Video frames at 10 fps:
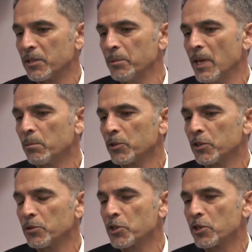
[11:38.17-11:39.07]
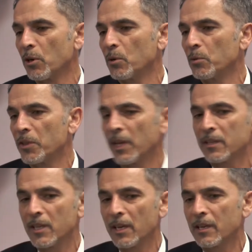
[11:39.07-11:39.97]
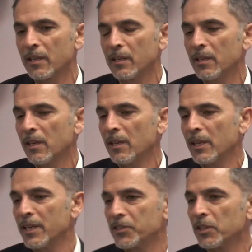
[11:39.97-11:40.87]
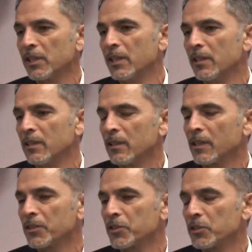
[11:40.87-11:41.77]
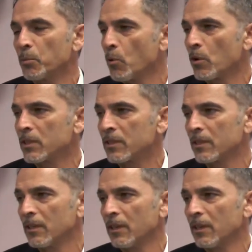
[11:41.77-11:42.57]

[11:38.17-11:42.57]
to be able to show that they can easily support